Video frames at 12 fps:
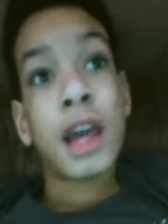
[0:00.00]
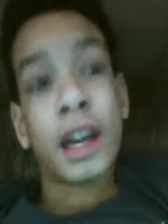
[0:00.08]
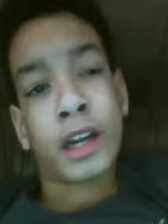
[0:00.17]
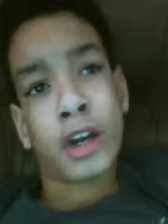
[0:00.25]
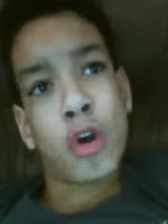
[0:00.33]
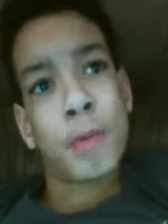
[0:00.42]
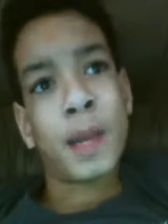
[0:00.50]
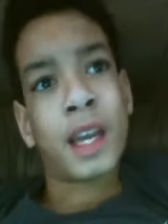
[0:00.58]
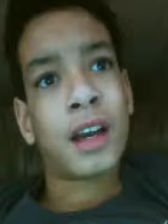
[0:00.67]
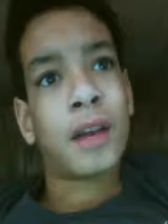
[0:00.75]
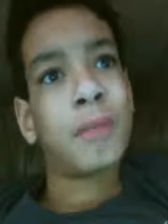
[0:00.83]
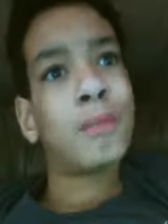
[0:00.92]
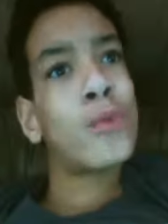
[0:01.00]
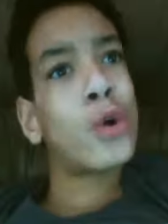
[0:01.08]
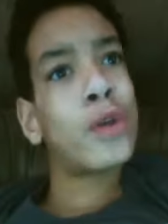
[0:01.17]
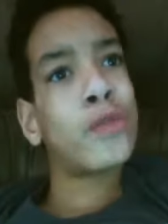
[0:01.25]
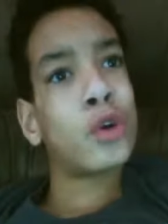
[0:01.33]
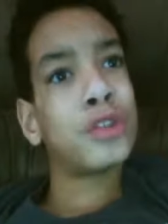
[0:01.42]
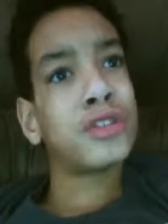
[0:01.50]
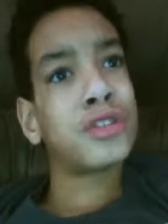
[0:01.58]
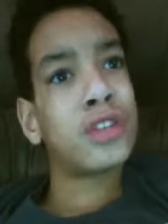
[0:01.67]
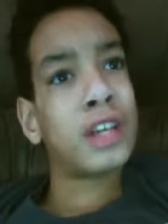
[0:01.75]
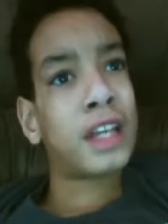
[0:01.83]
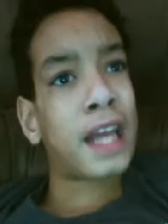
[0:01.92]
And Kobe got more votes
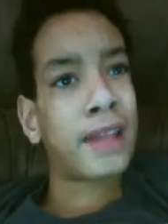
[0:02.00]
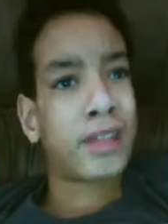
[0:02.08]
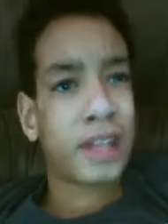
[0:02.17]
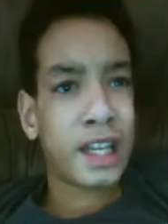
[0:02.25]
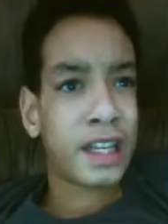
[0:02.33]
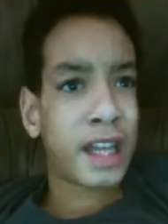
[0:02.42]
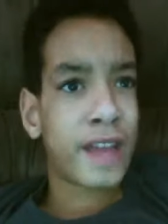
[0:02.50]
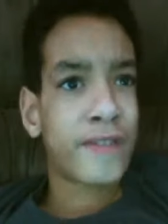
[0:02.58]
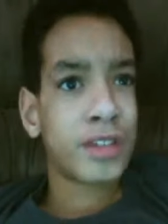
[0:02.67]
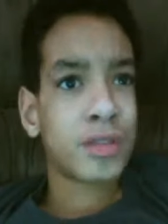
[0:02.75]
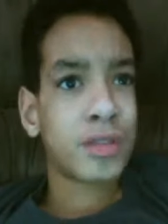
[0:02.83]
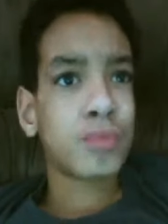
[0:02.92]
than Anthony Davis.